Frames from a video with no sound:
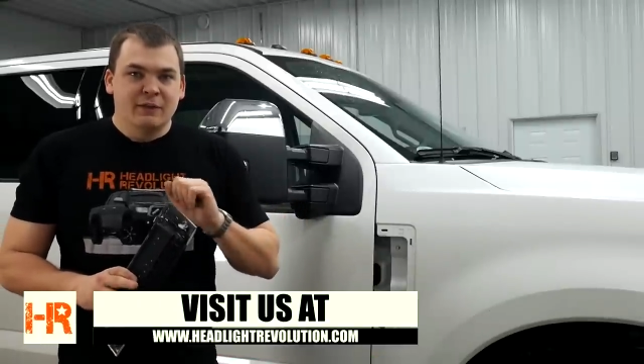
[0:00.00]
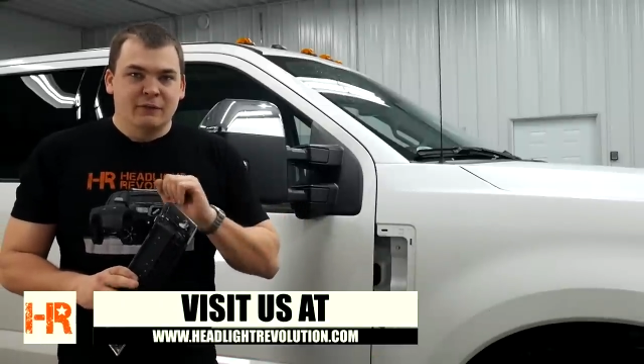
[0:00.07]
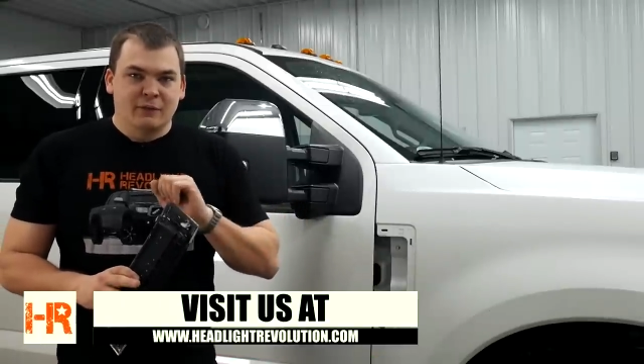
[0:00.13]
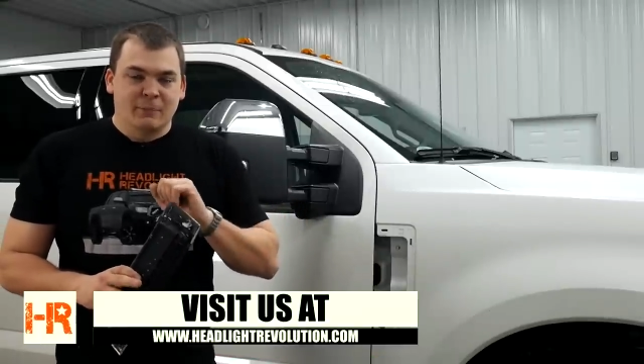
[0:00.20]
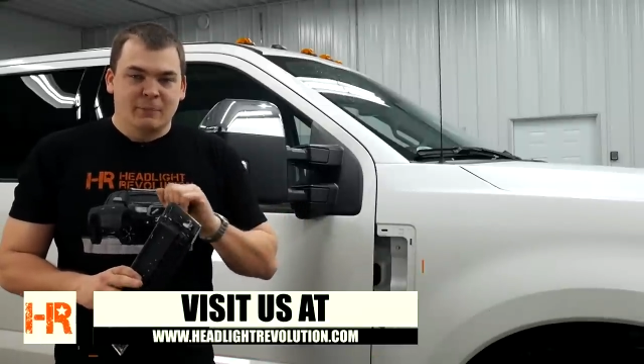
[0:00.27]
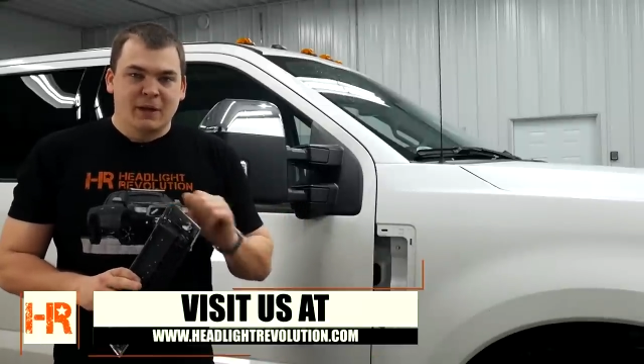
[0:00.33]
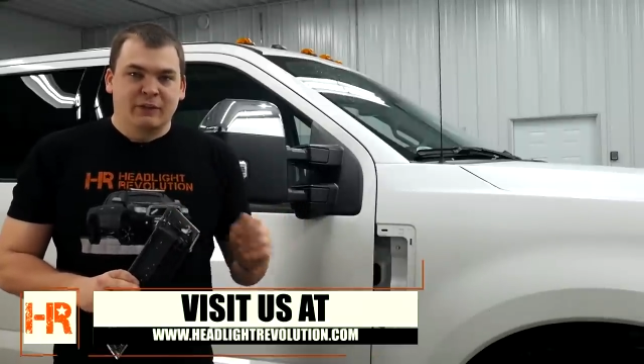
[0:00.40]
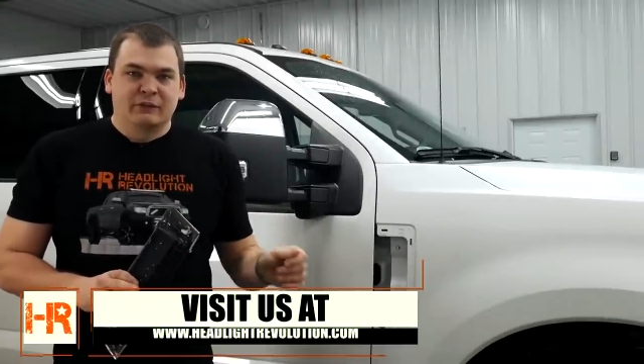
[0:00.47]
They're
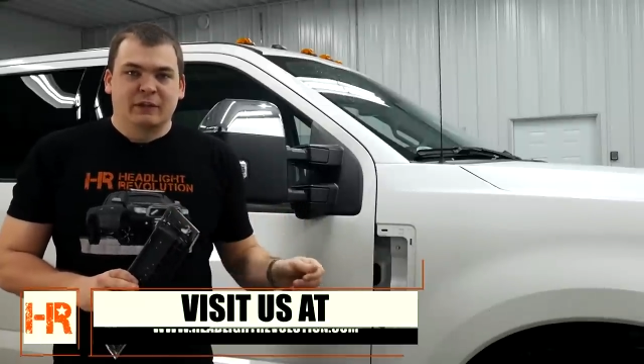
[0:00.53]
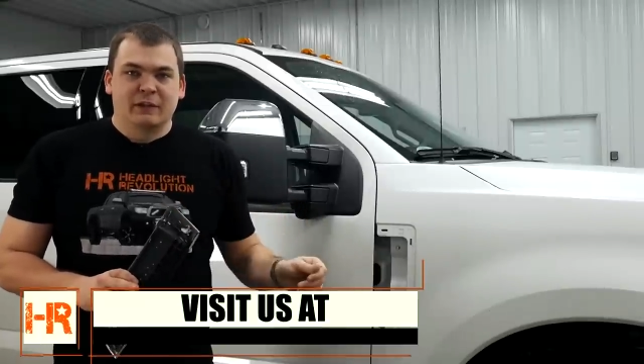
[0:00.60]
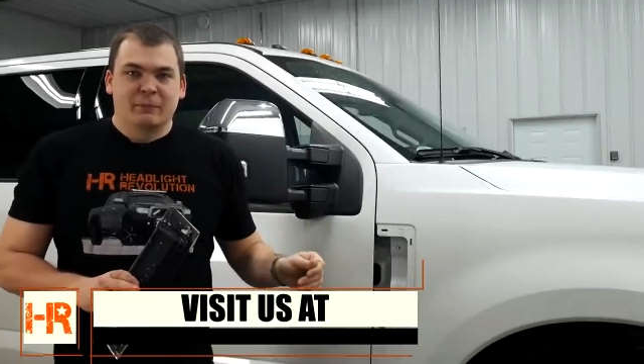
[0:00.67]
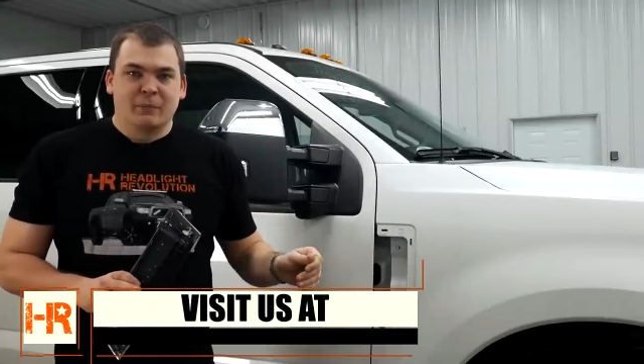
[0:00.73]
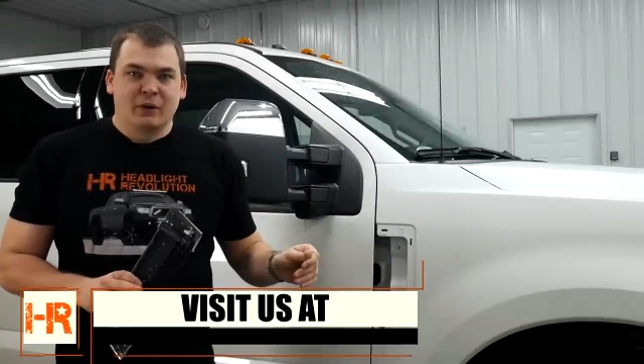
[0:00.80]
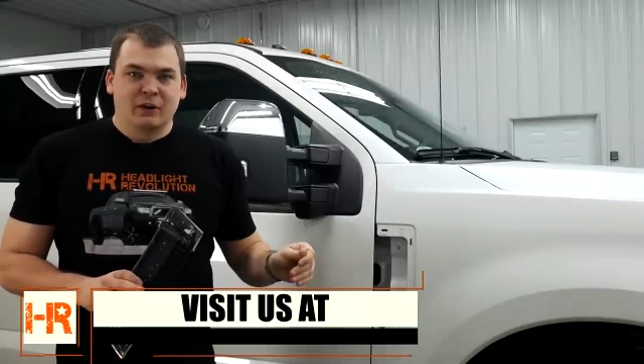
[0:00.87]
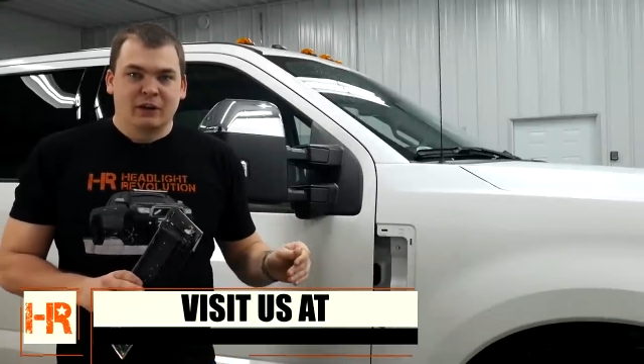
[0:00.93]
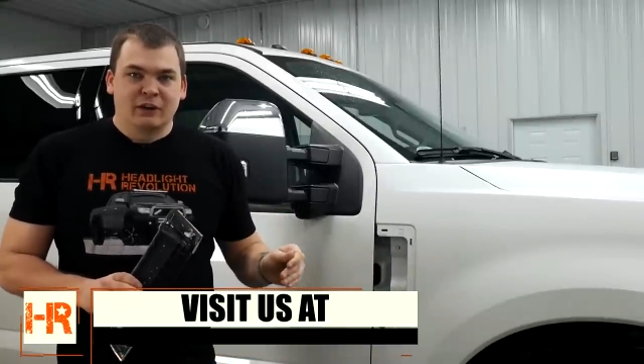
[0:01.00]
the best on the
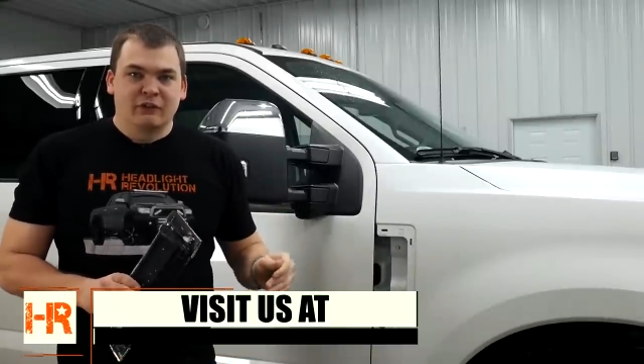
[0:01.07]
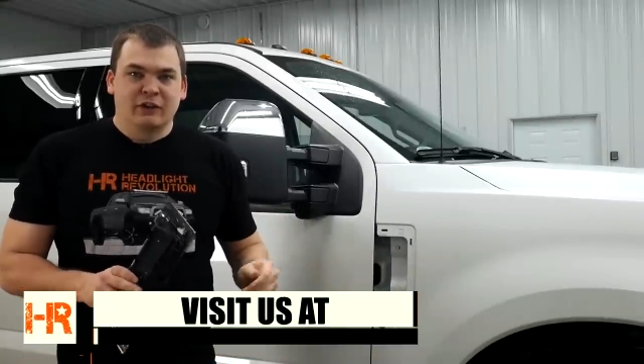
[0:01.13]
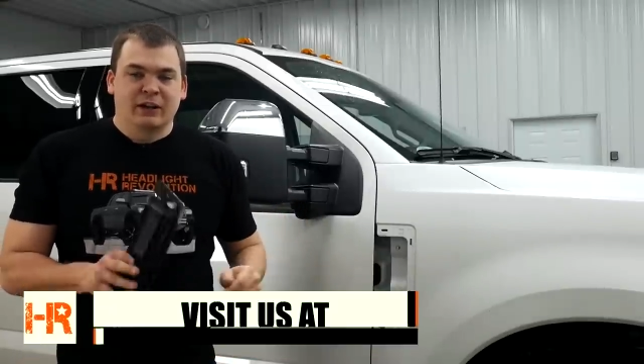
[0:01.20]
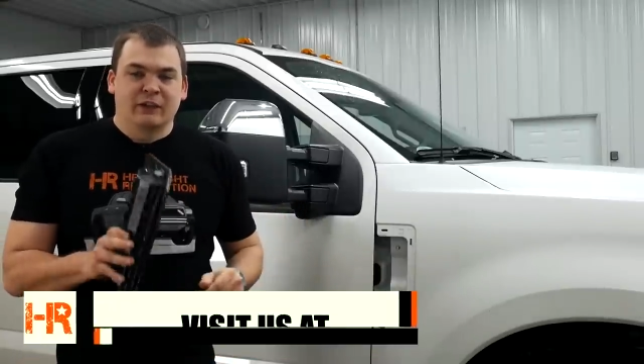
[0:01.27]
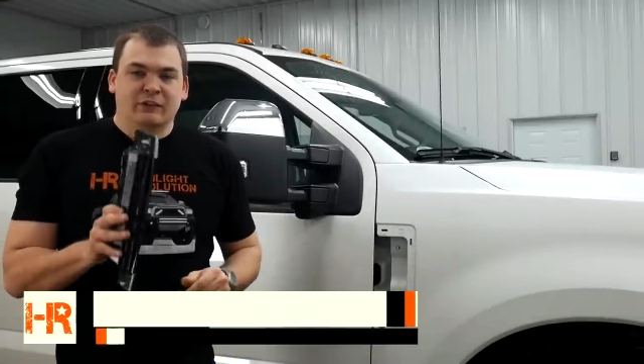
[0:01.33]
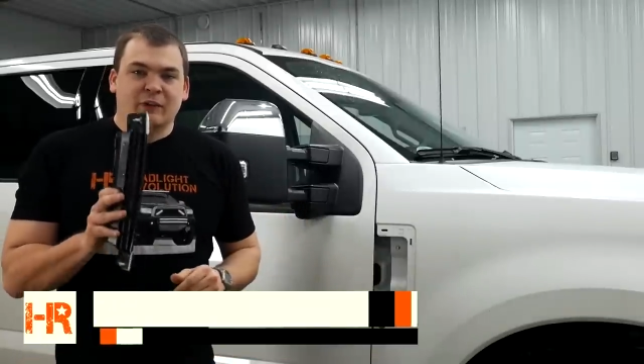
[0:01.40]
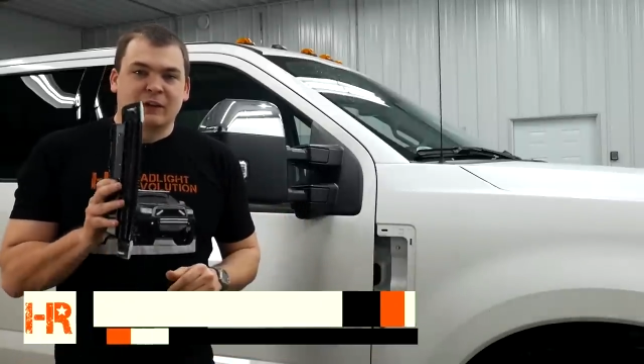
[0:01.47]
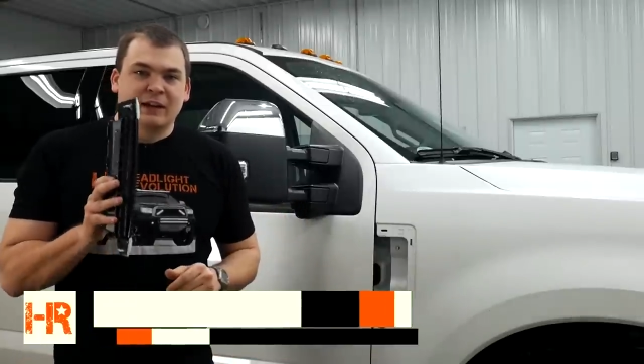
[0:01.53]
market.
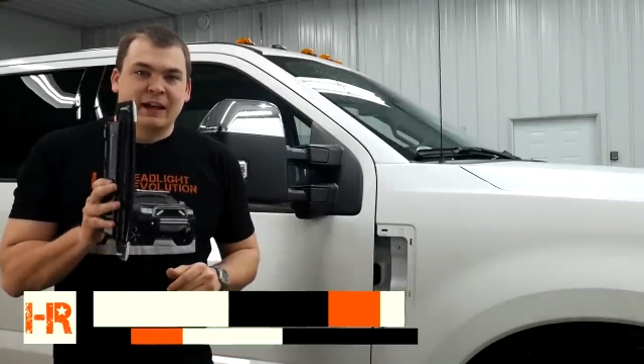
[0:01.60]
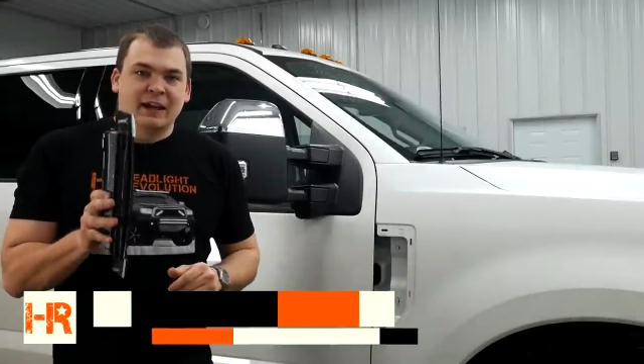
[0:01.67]
Check us out at